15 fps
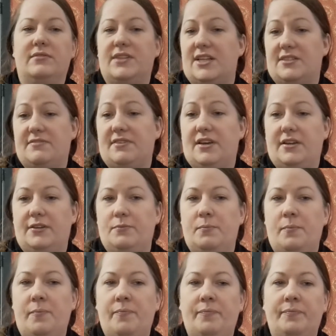That's fine.
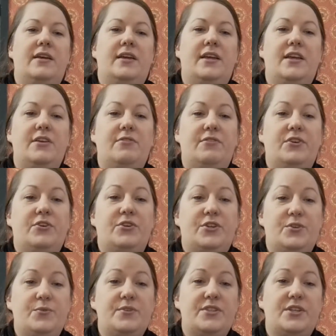If you're
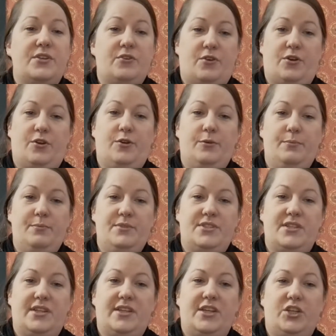using herbs,
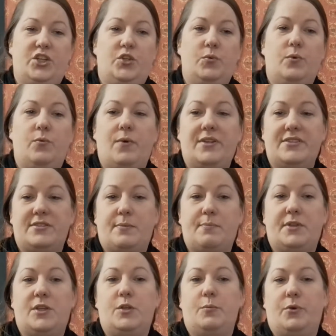then you will want
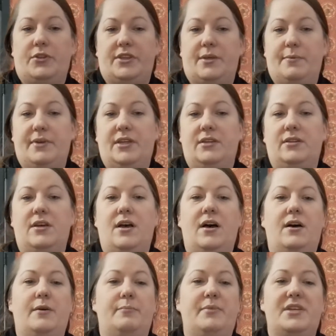something to put them in.
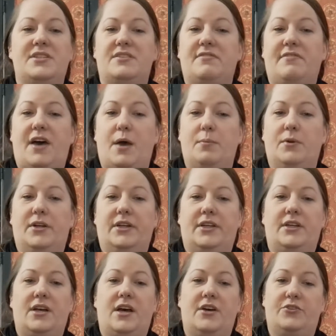A piece of
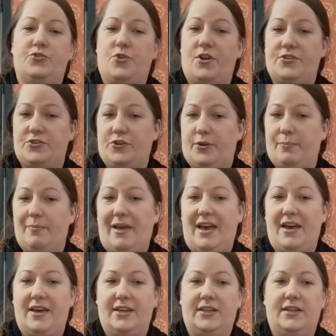fabric, a drawstring
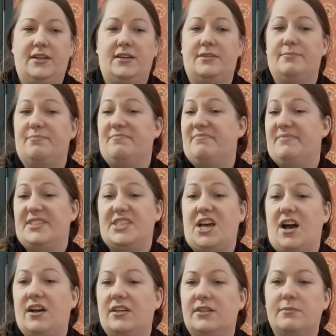bag, a
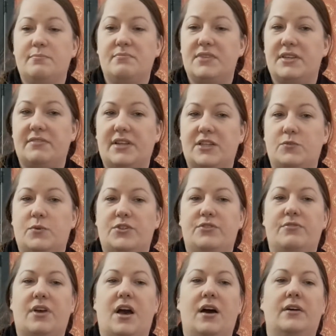sock, if that's what you've
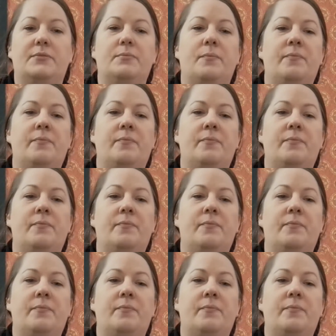got.